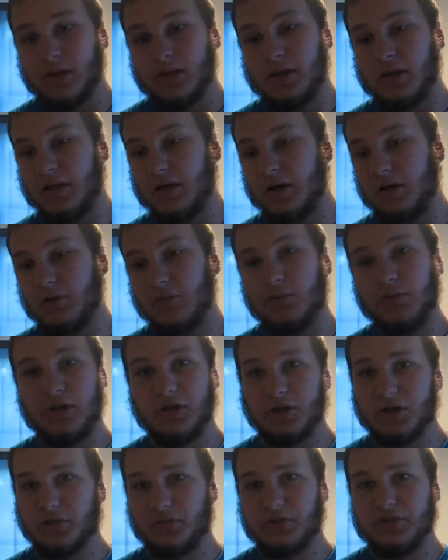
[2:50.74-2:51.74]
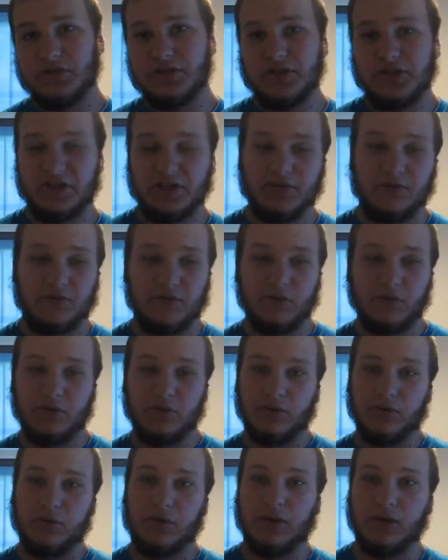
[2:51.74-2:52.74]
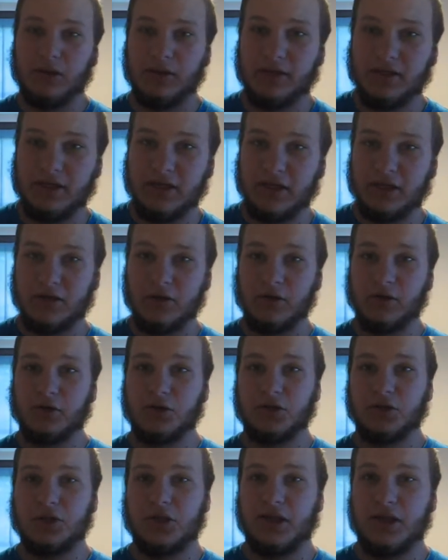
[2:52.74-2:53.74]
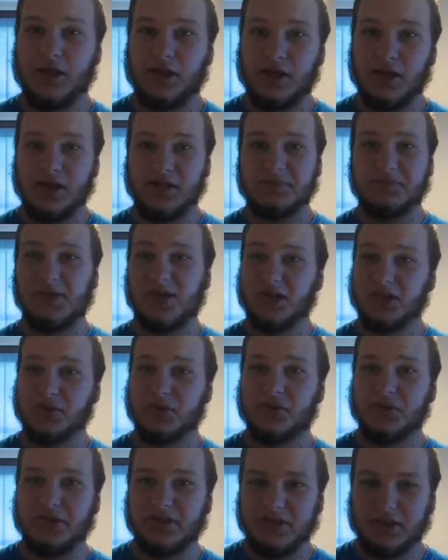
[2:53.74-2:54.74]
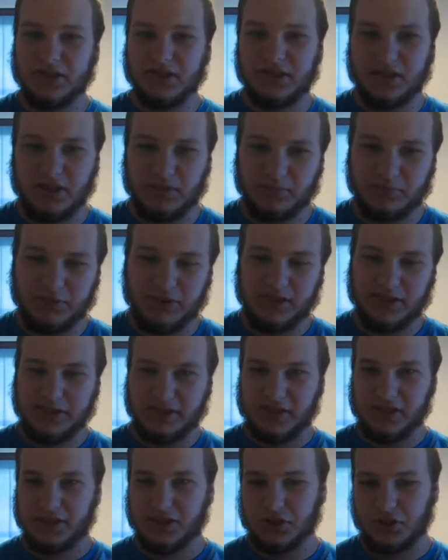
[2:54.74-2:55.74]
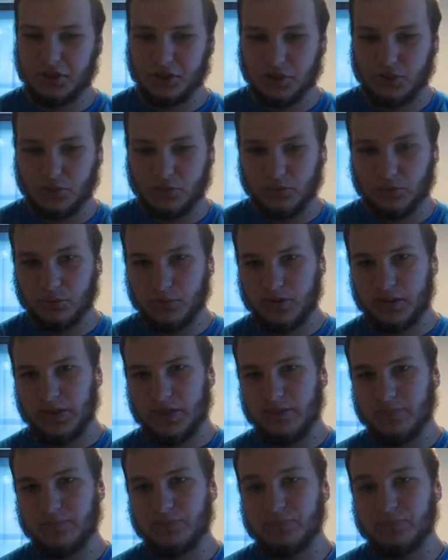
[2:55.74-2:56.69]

What you would see for the current gen Xbox 360 and PlayStation 3.